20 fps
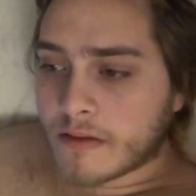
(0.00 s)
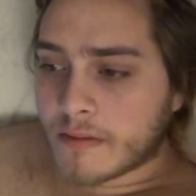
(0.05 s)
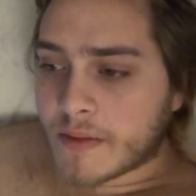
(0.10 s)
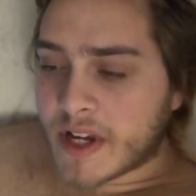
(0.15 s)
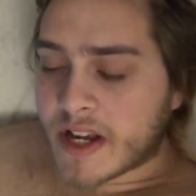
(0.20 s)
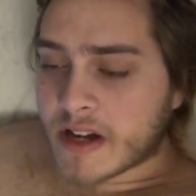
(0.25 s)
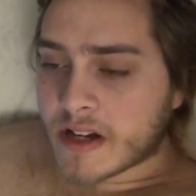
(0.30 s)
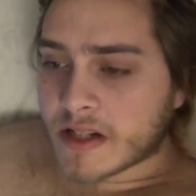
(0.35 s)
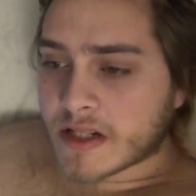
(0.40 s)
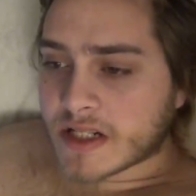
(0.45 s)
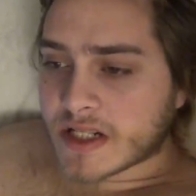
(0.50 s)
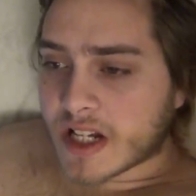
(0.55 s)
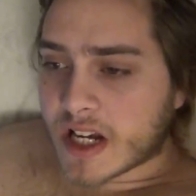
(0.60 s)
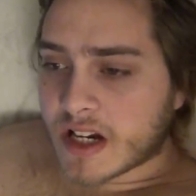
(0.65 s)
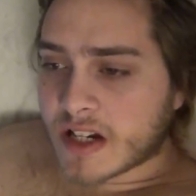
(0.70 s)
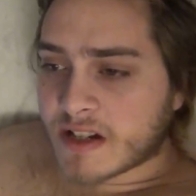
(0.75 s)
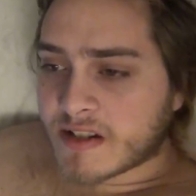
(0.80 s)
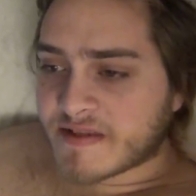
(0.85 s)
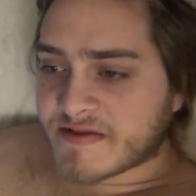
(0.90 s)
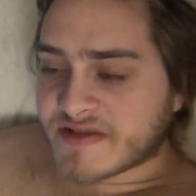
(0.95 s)
Because
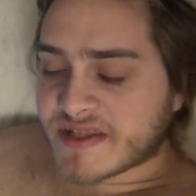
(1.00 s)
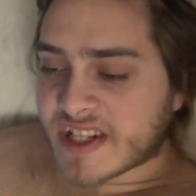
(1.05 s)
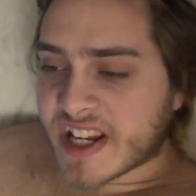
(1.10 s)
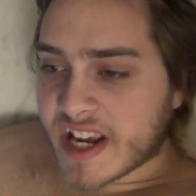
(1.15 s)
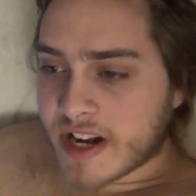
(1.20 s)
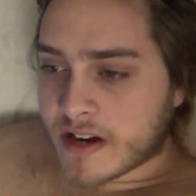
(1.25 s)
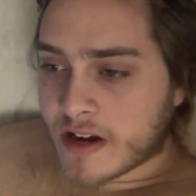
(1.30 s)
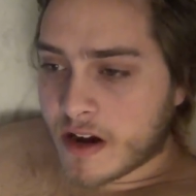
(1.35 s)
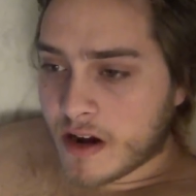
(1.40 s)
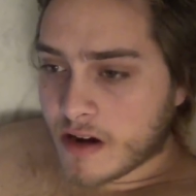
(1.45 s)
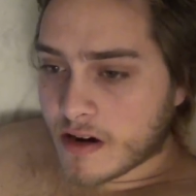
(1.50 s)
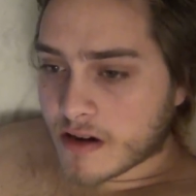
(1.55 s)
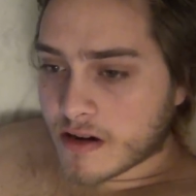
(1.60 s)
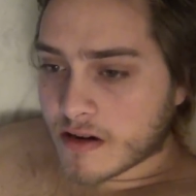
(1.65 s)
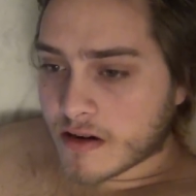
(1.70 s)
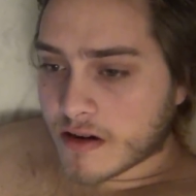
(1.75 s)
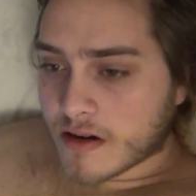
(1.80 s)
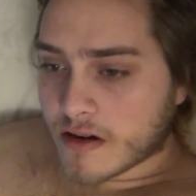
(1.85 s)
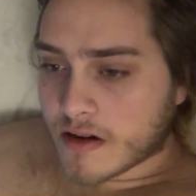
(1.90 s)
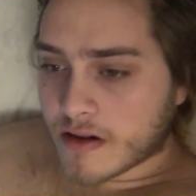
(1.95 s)
of skin
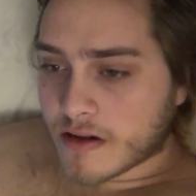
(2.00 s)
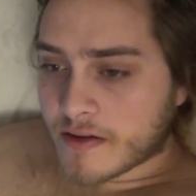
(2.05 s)
color,